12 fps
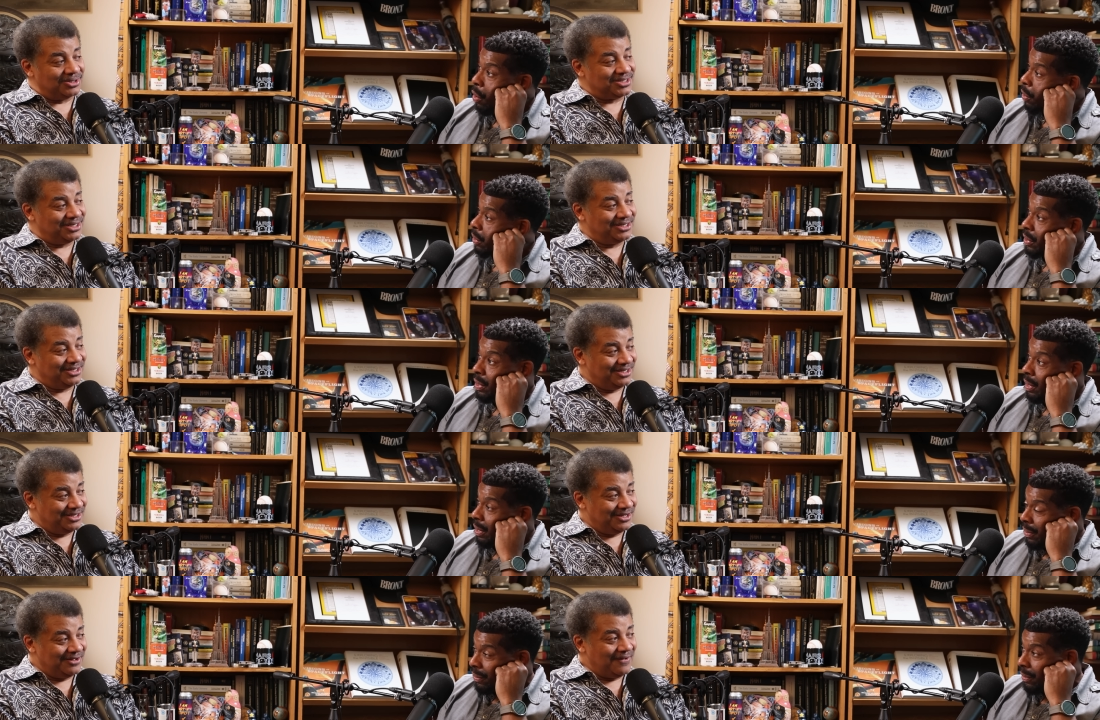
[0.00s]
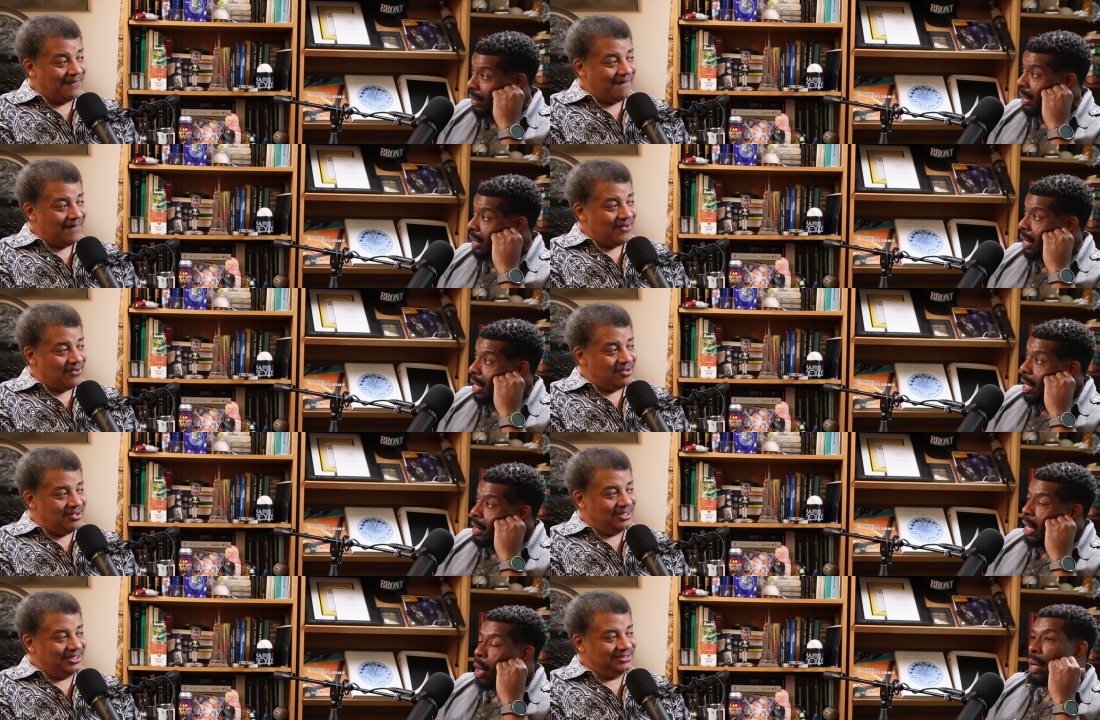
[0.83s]
Speaker 1: holes. Right.
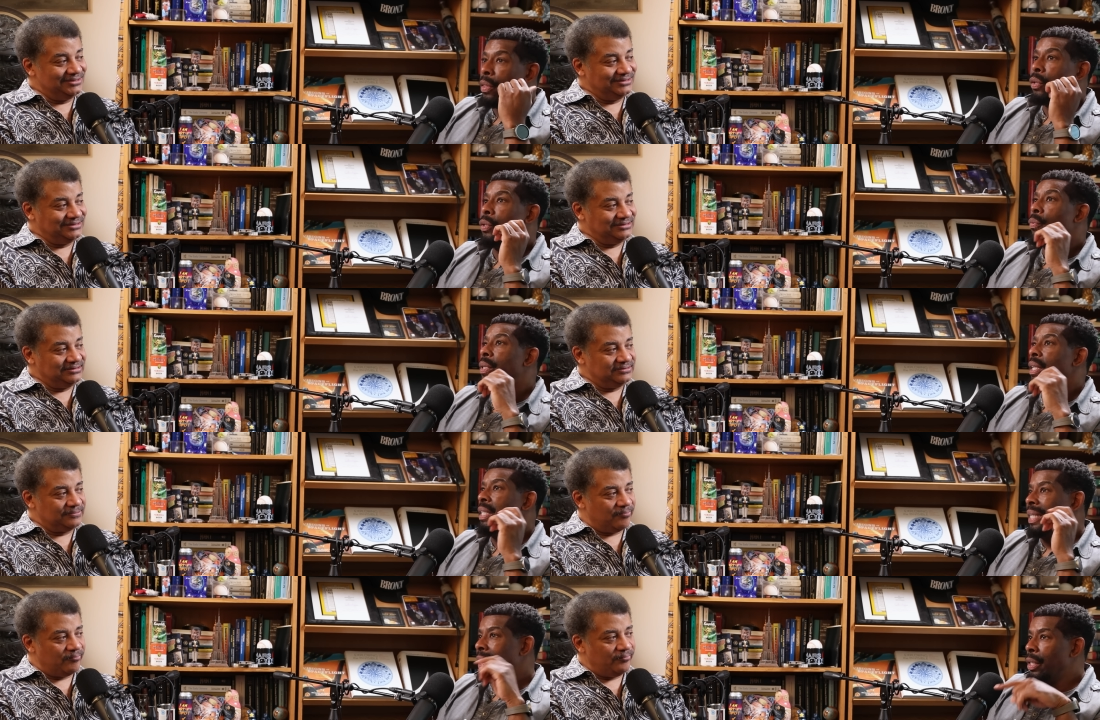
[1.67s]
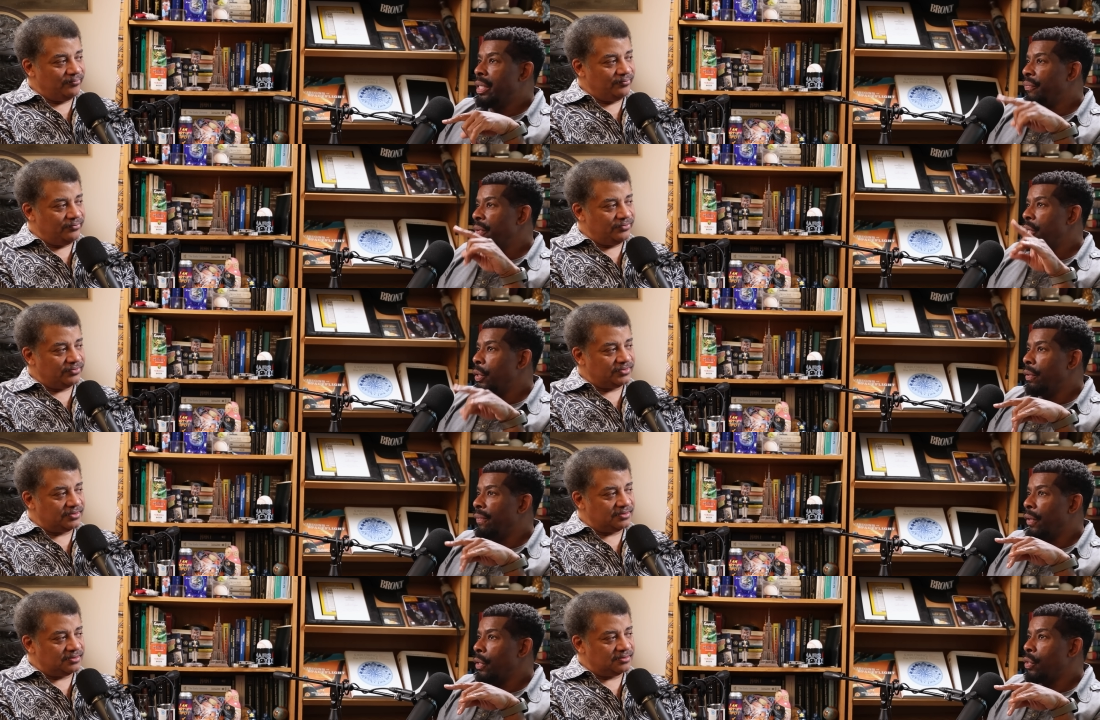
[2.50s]
Now, are those, is it a different
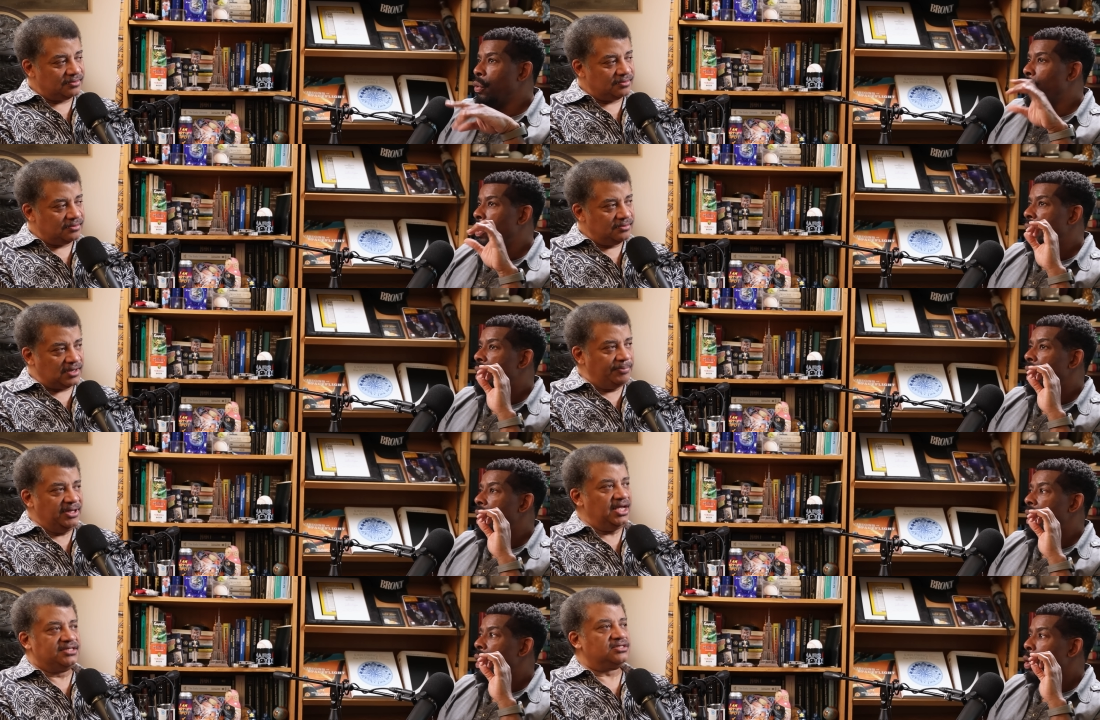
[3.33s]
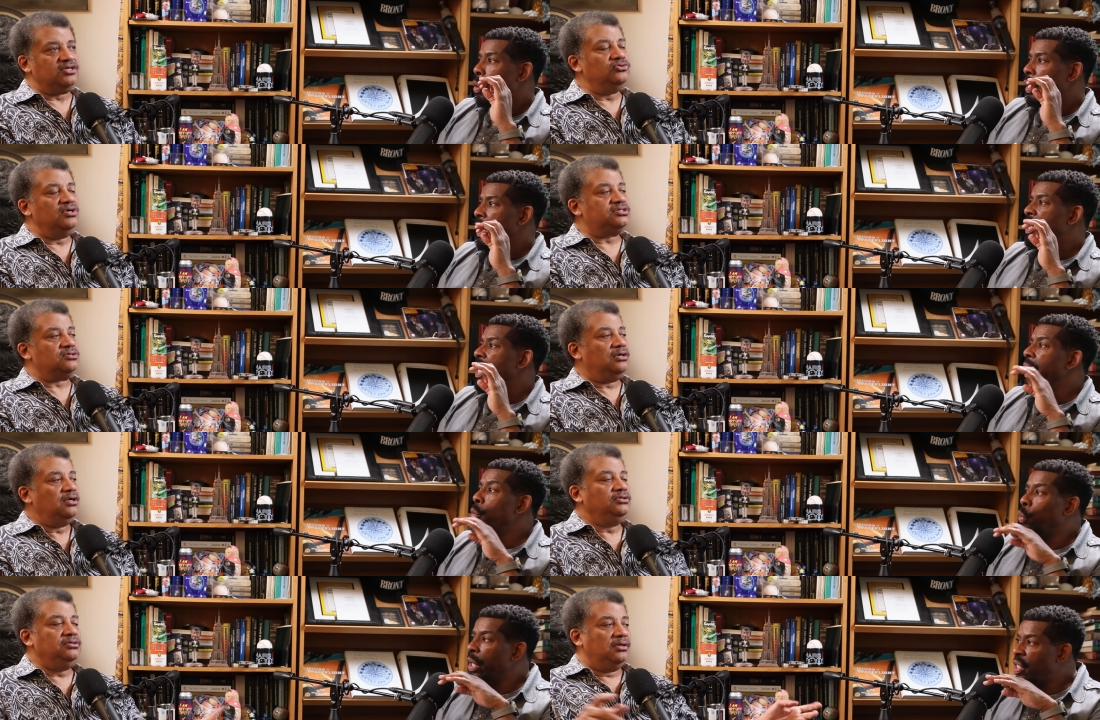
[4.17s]
universe or
Speaker 2: is it
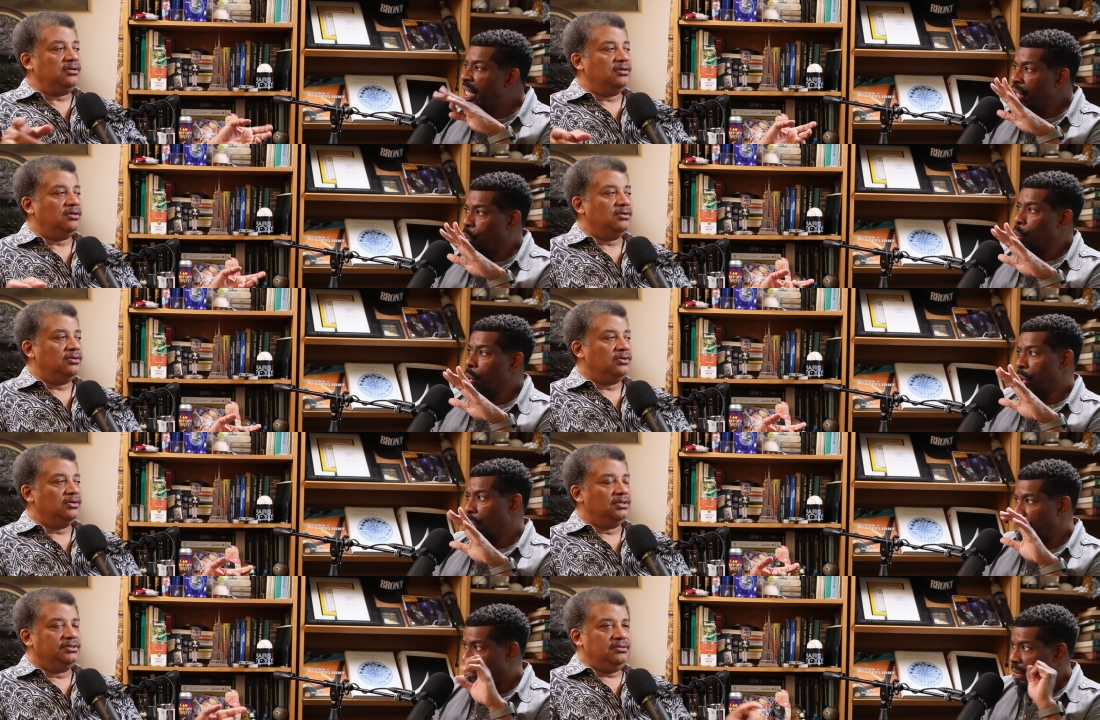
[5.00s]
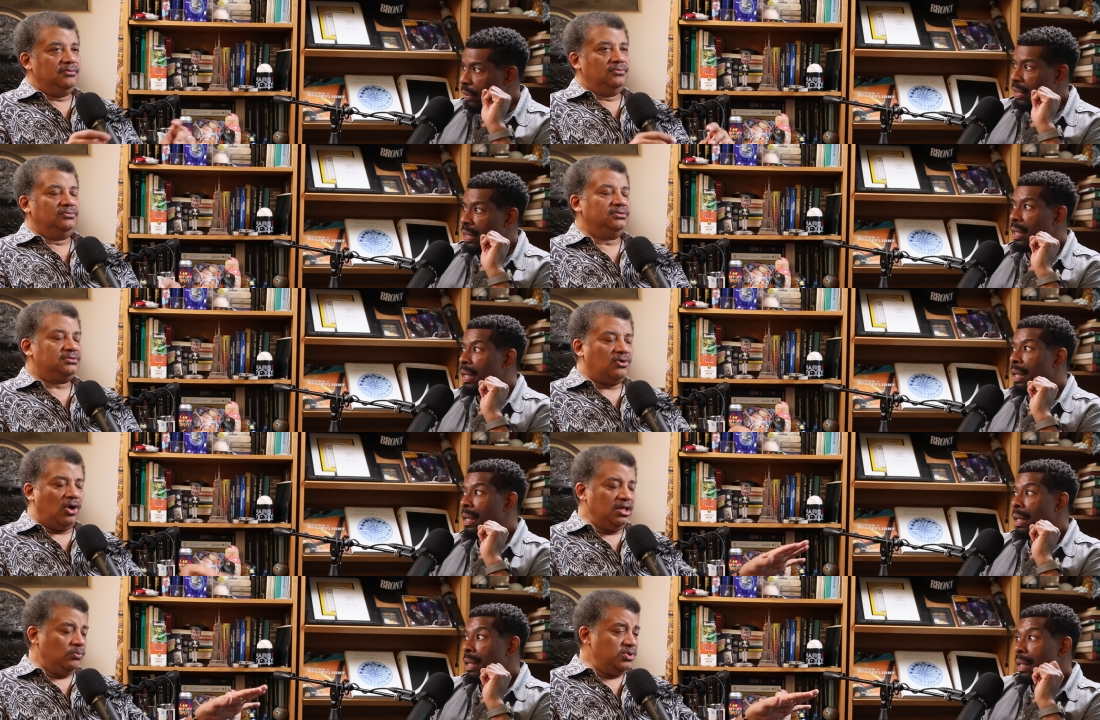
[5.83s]
a residual universe?
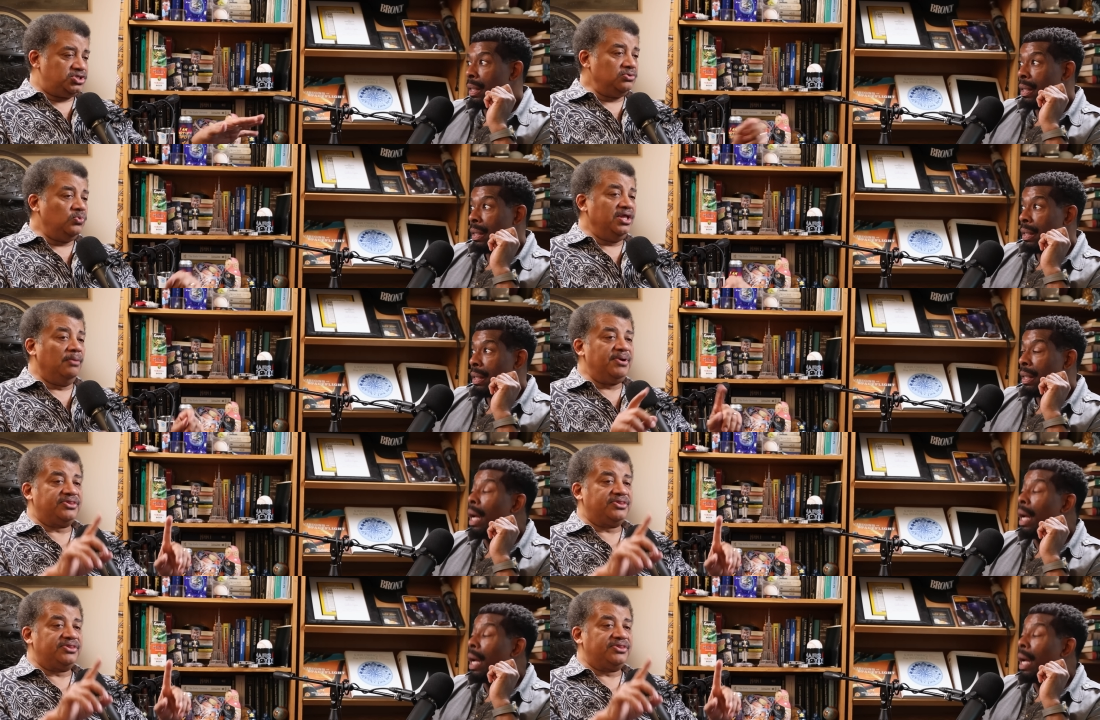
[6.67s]
Call it what you will,